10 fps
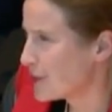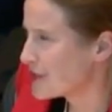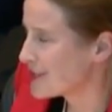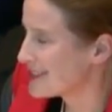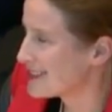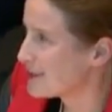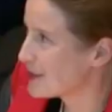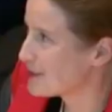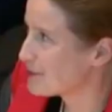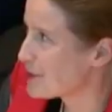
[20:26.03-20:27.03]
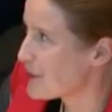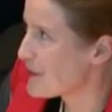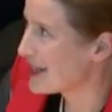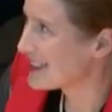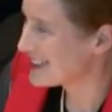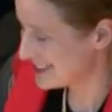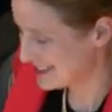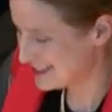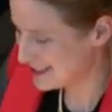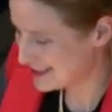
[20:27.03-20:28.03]
which is a bit problematic
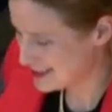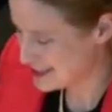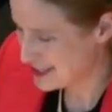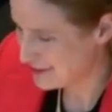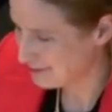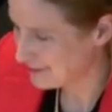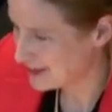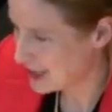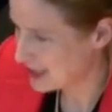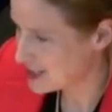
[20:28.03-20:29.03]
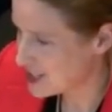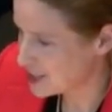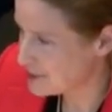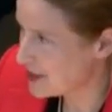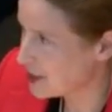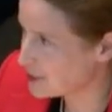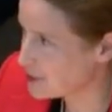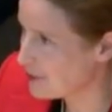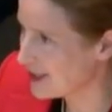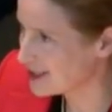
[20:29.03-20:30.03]
since it is a, a Chatham
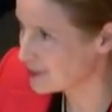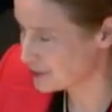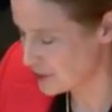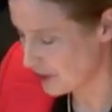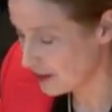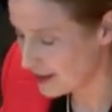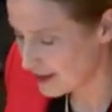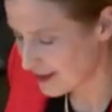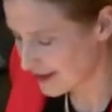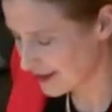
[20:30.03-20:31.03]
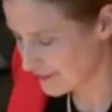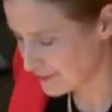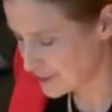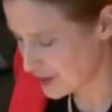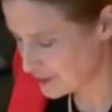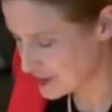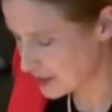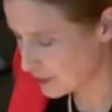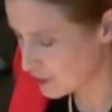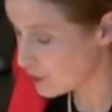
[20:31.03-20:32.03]
House plus rule um,
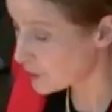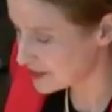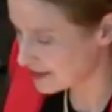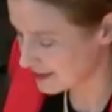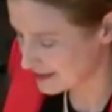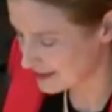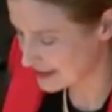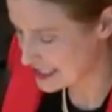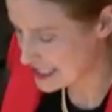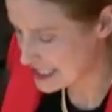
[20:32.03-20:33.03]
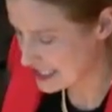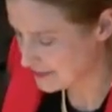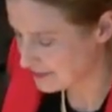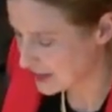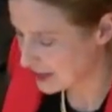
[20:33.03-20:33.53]
roundtable, or was at least at the time.